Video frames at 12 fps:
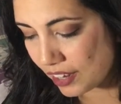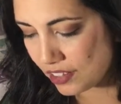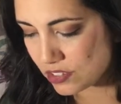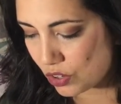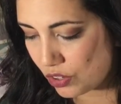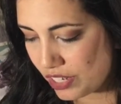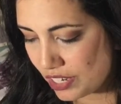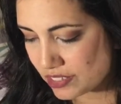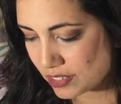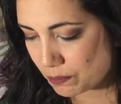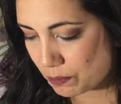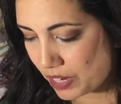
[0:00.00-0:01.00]
his only
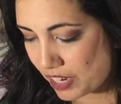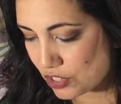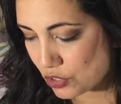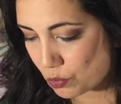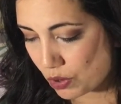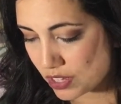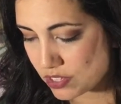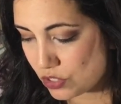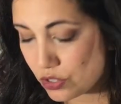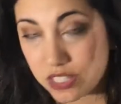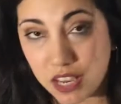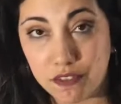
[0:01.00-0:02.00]
explanation was
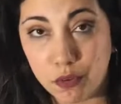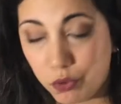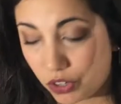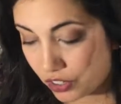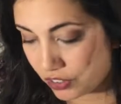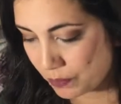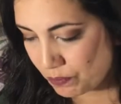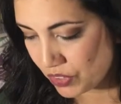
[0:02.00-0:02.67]
to save the world.